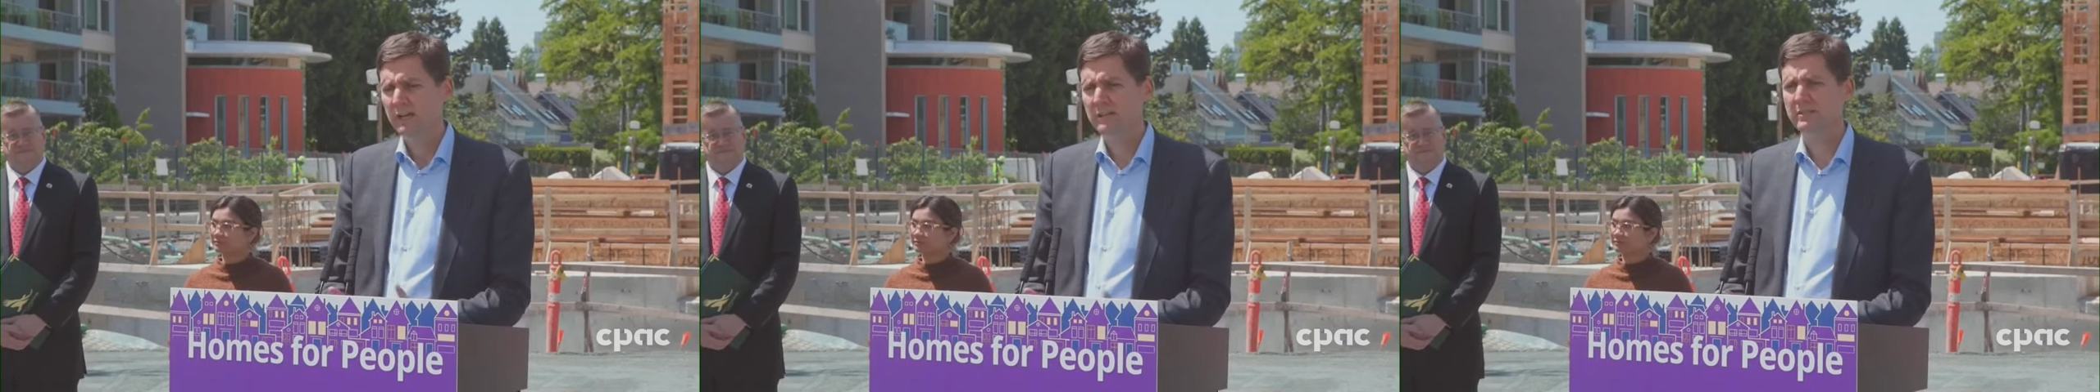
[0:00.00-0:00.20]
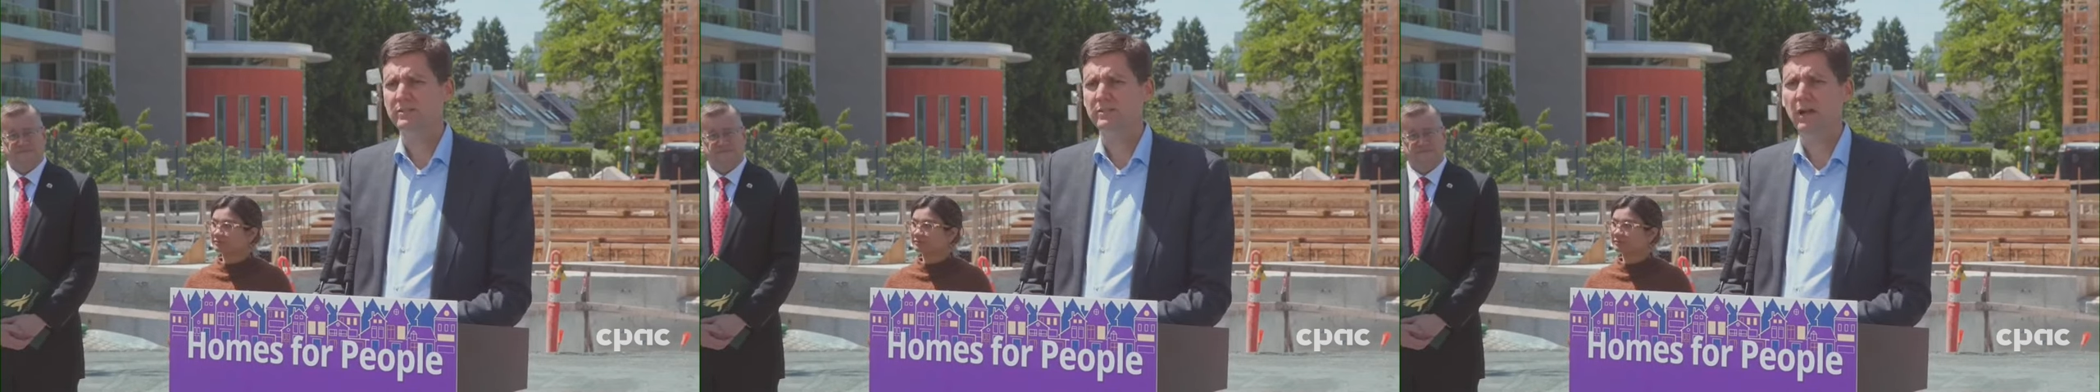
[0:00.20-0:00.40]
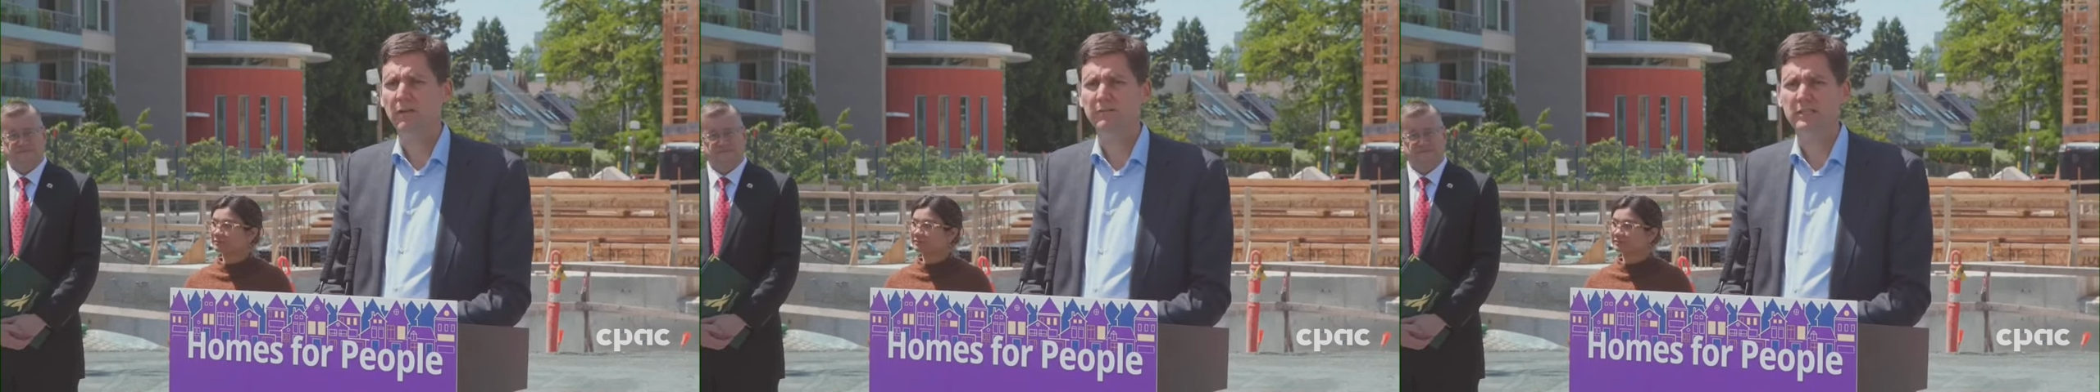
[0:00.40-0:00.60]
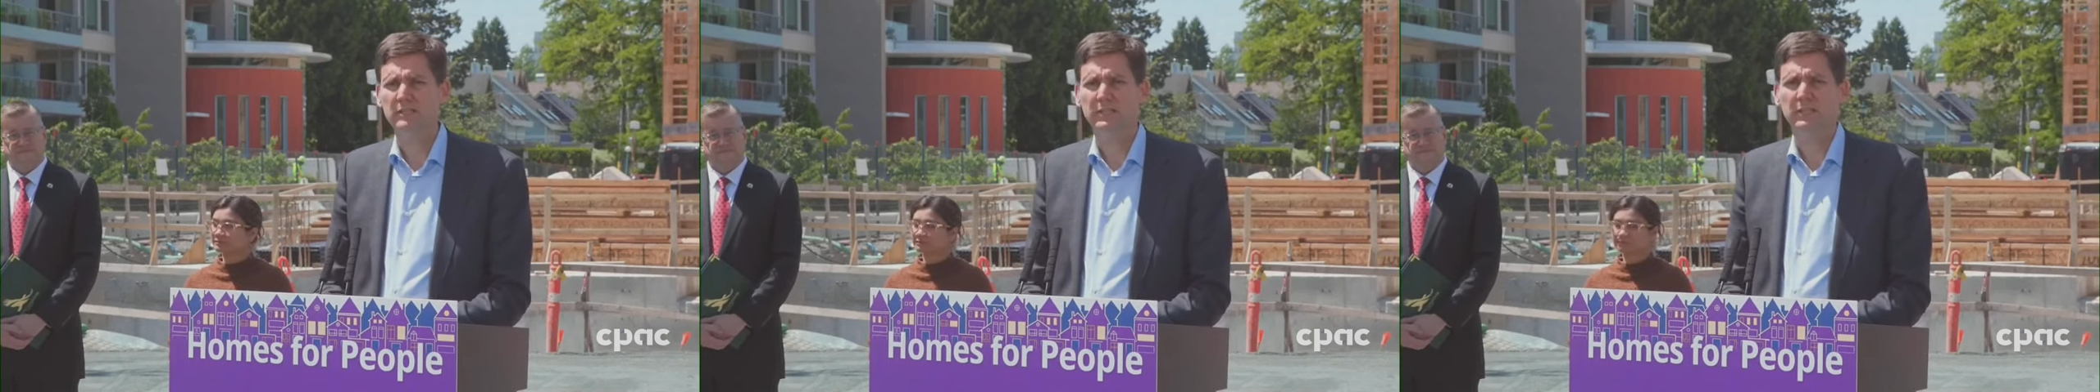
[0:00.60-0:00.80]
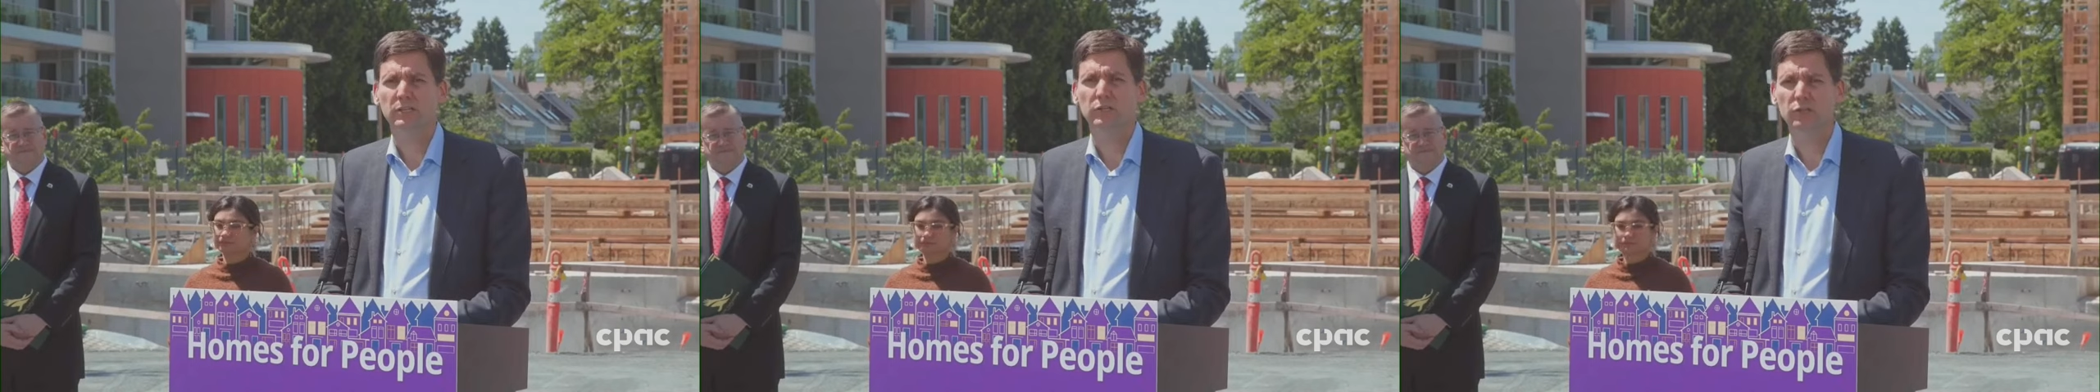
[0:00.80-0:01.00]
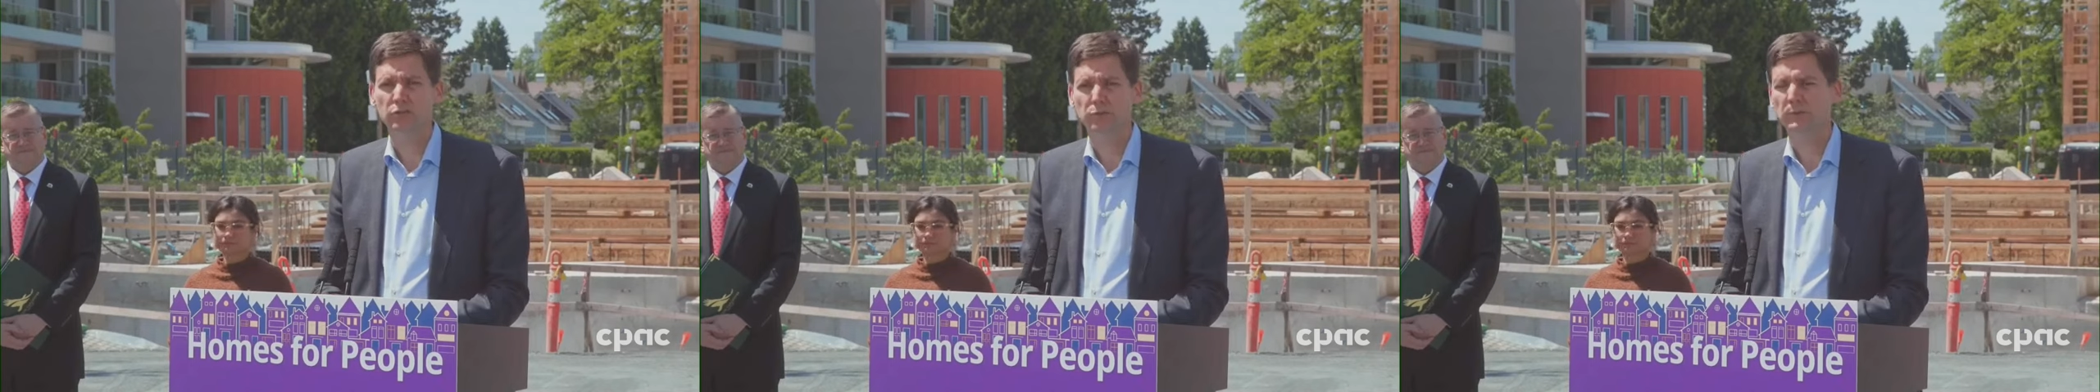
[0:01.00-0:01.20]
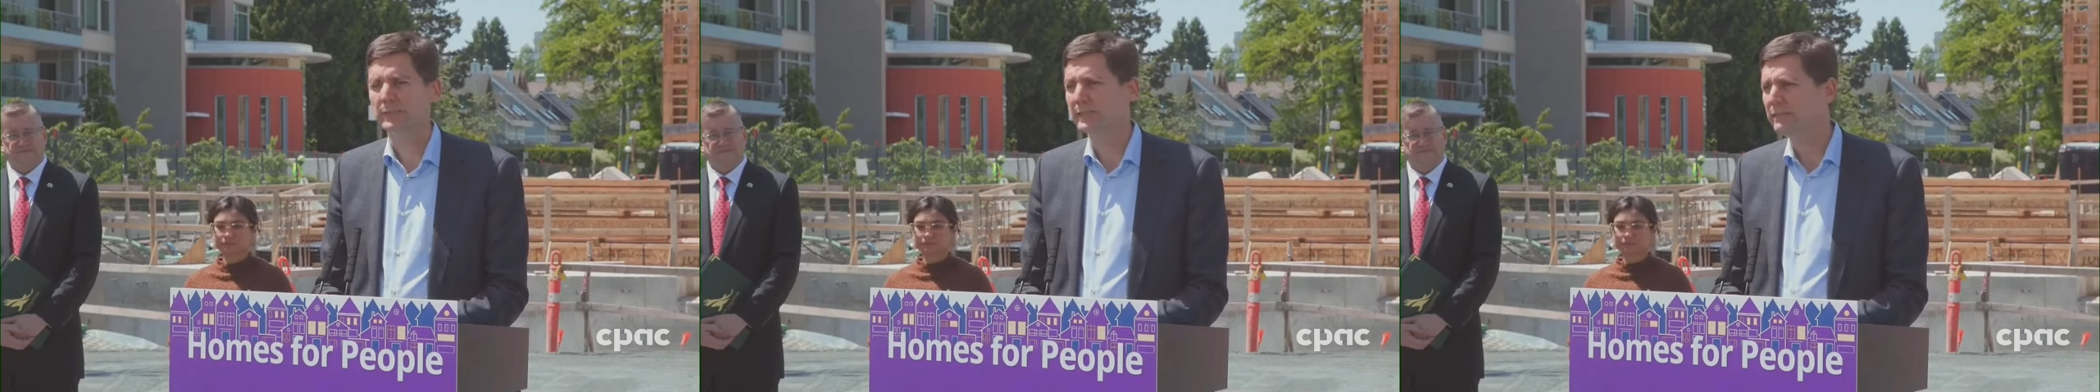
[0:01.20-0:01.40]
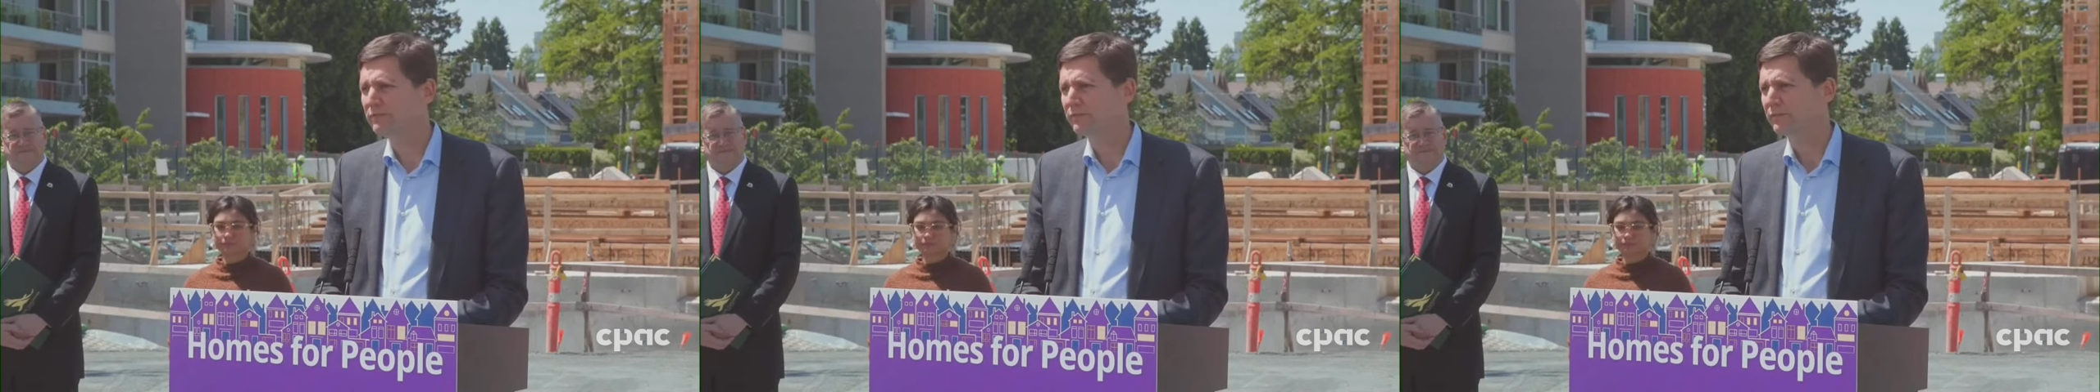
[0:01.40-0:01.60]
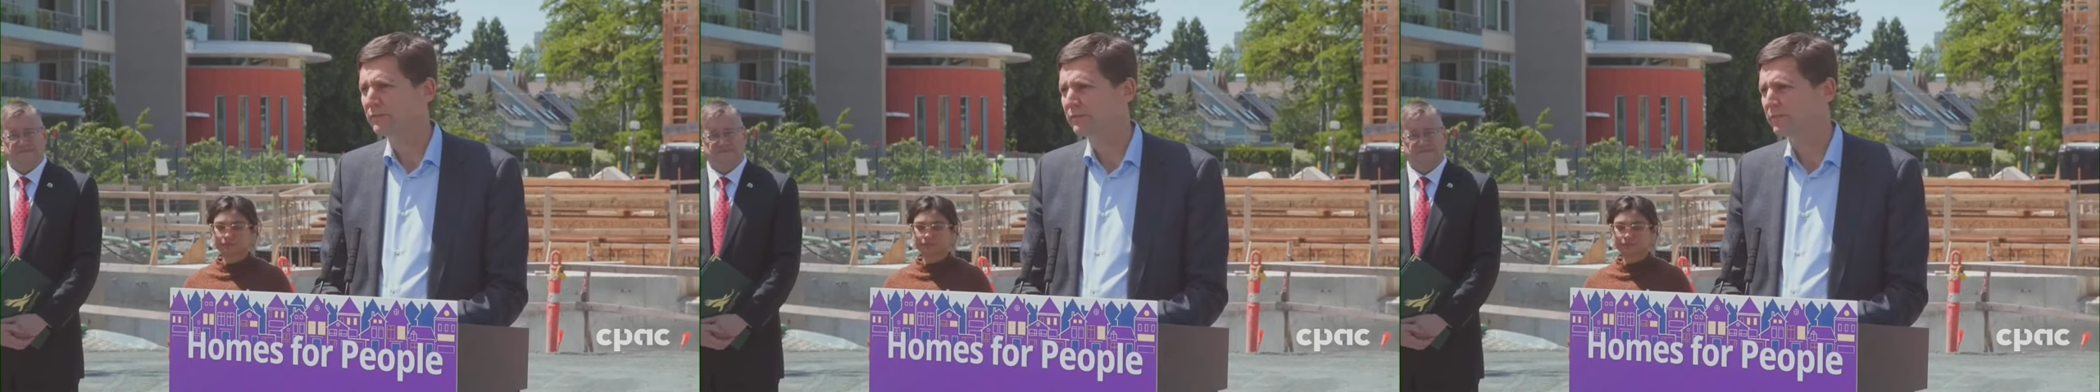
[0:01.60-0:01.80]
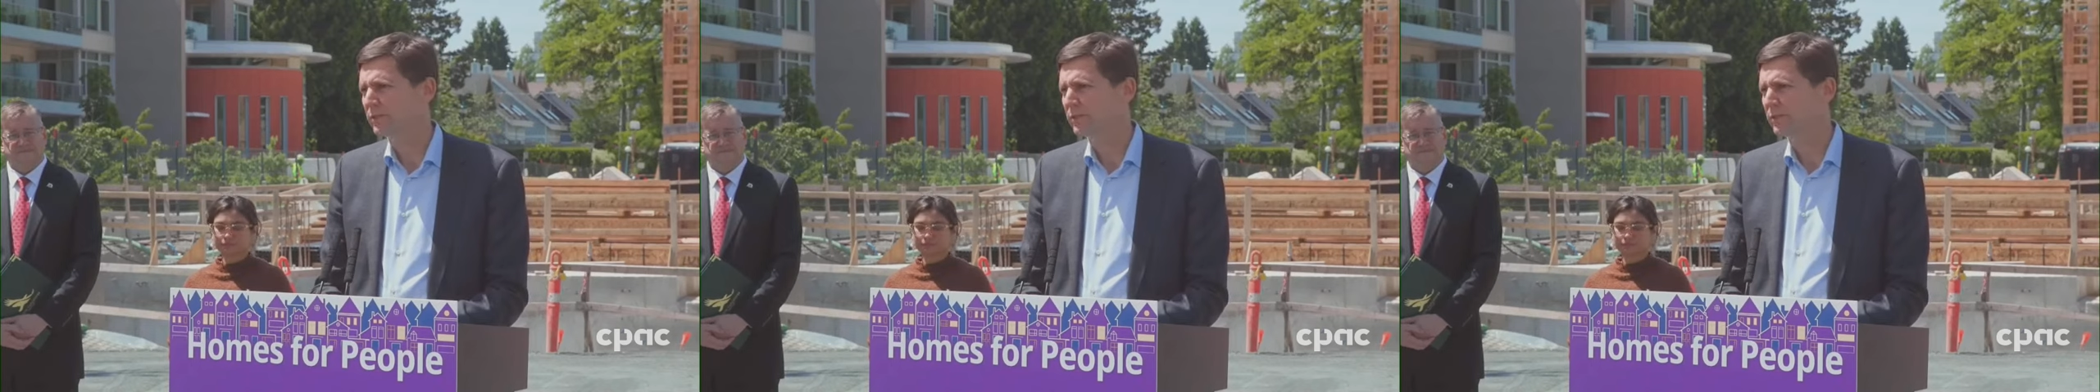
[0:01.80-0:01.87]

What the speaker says: This is obviously a huge relief